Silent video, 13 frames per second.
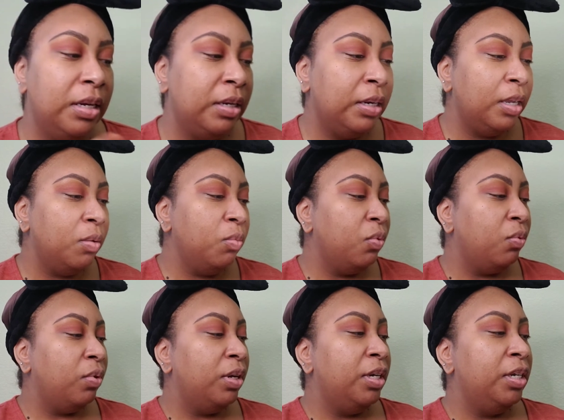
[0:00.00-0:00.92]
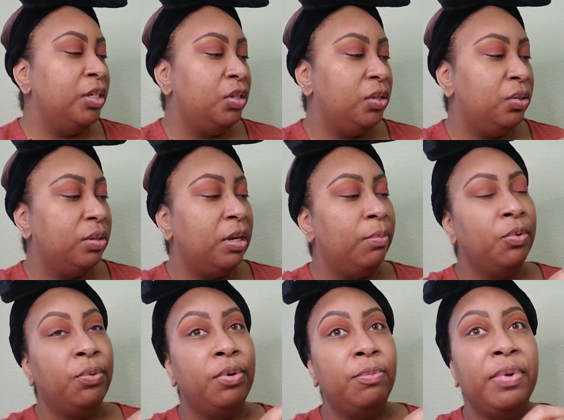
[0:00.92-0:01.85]
Now I'm
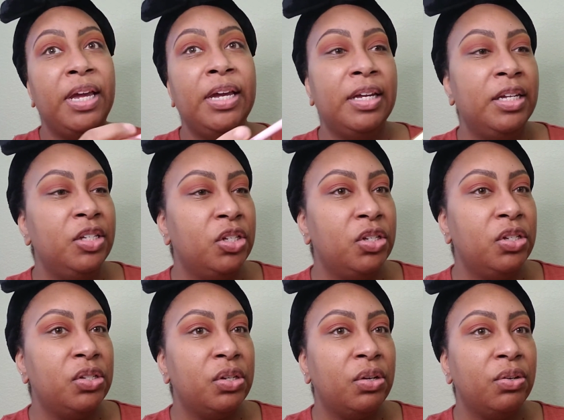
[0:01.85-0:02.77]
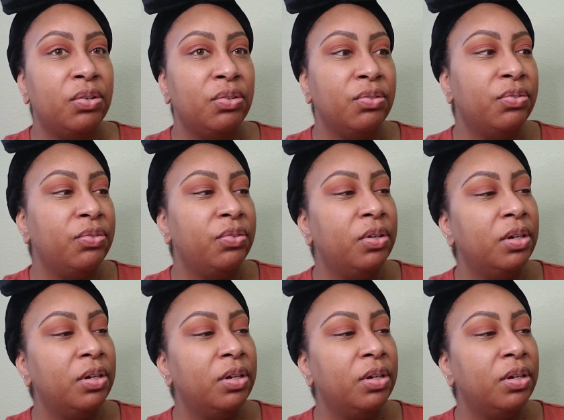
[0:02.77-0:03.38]
going back into Serve,